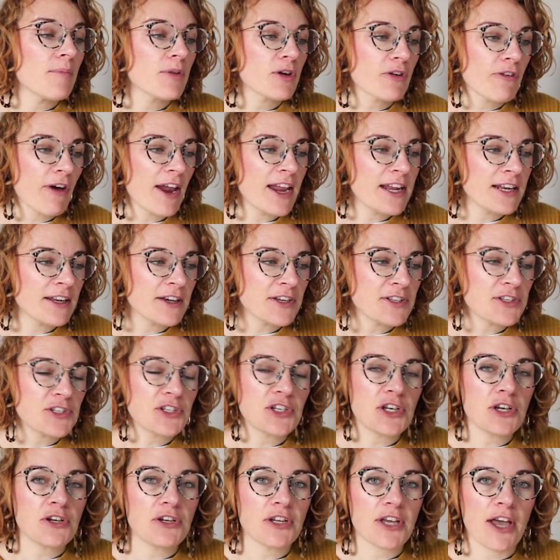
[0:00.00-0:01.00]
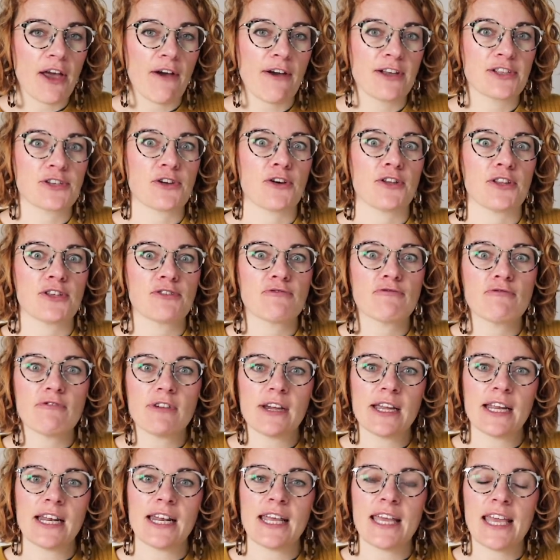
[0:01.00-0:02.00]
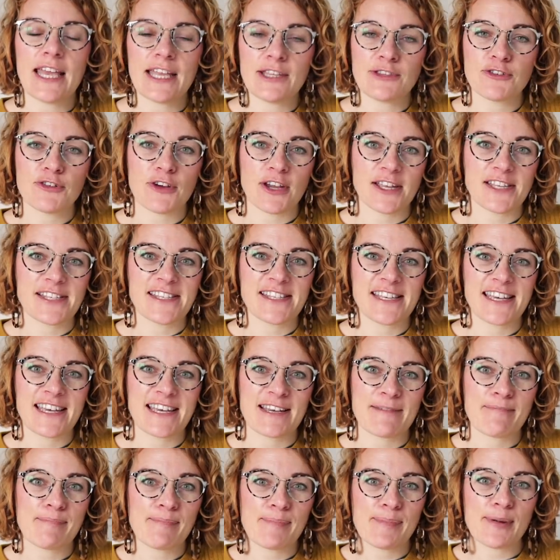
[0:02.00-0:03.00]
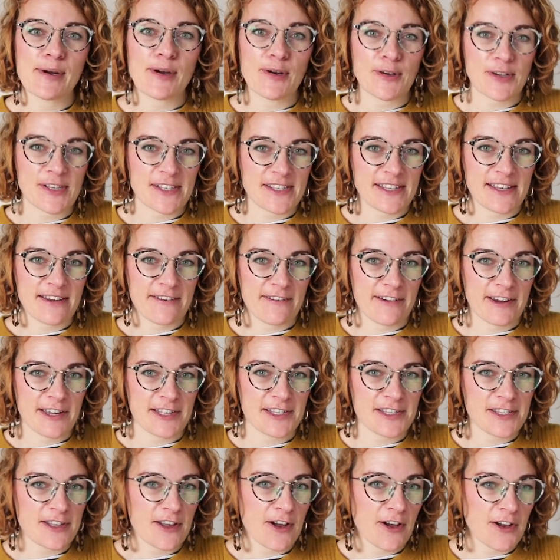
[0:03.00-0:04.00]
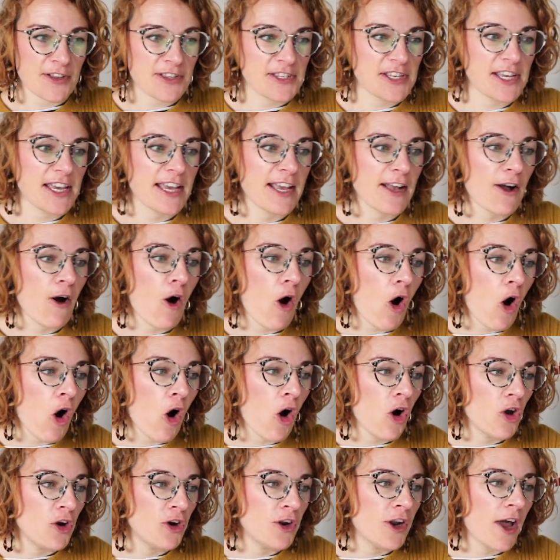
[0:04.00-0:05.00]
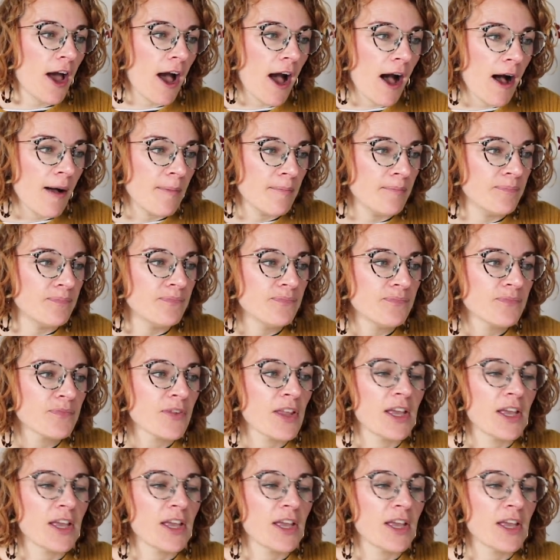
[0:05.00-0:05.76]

Grain Line Studio has got this really interesting blog series starting on